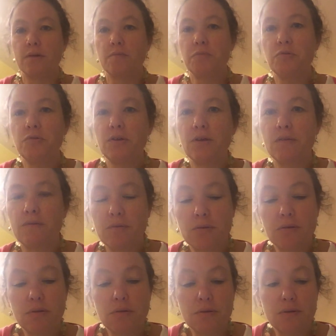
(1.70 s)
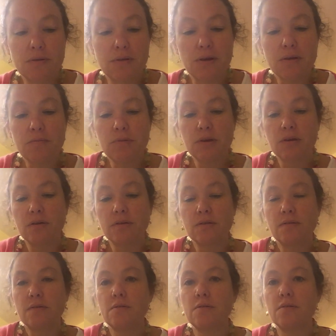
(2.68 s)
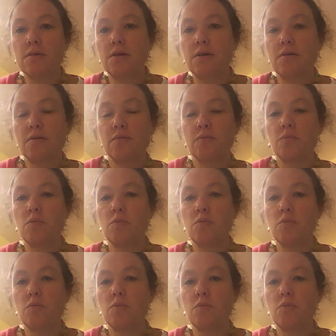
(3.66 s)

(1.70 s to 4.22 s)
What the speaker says: Morning everyone. Today we're going to look at